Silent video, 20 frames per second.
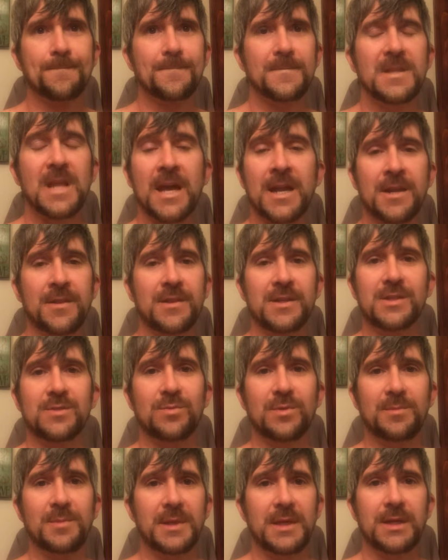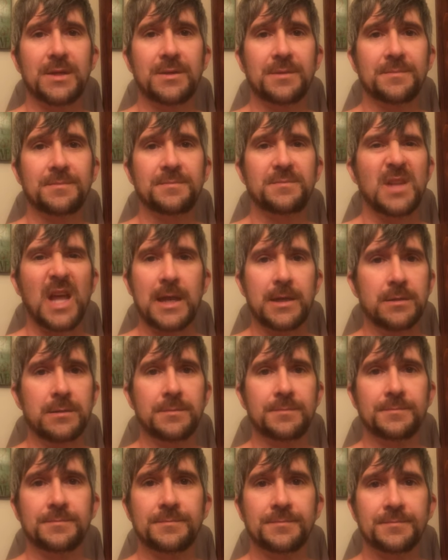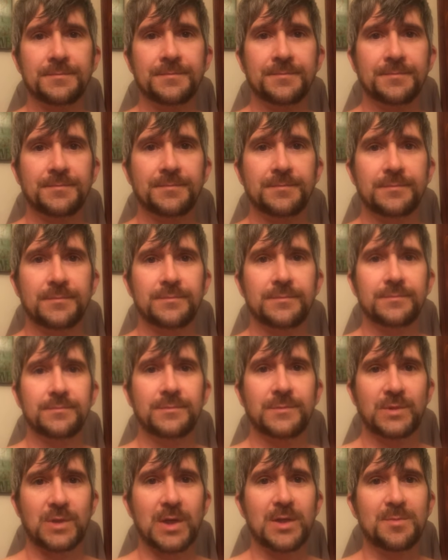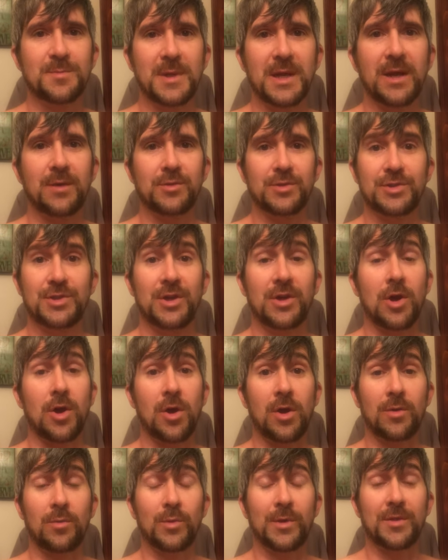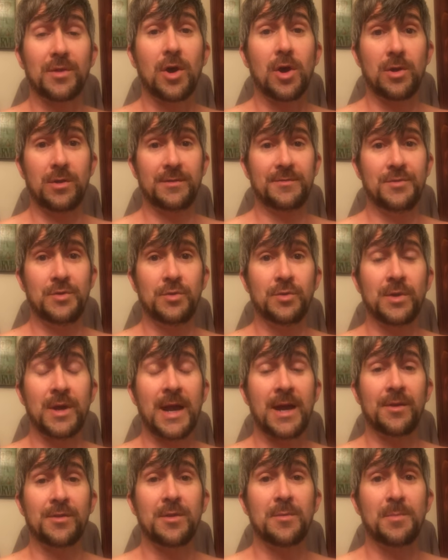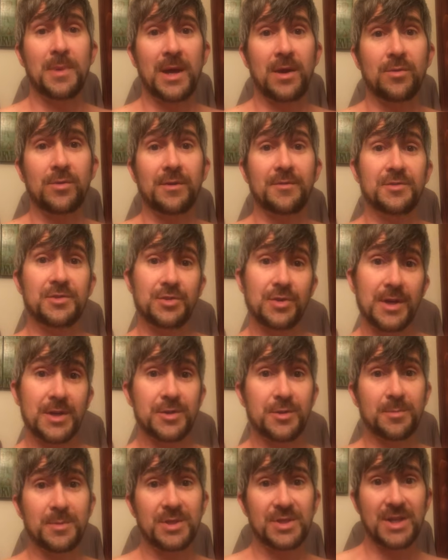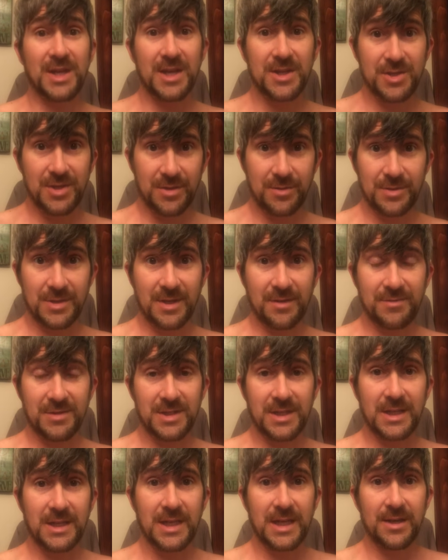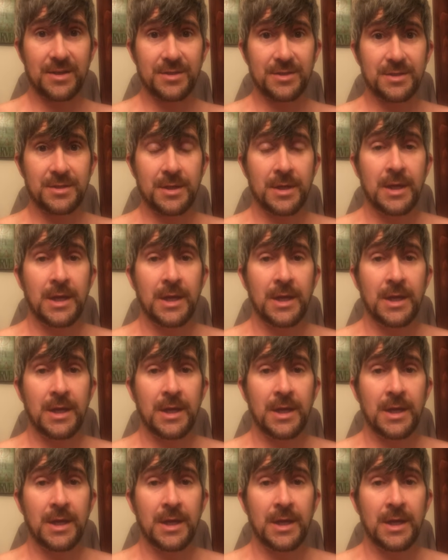None of this would be here. None. Trust me, I will share all with all of you how the power of stranger beside you 17 letters.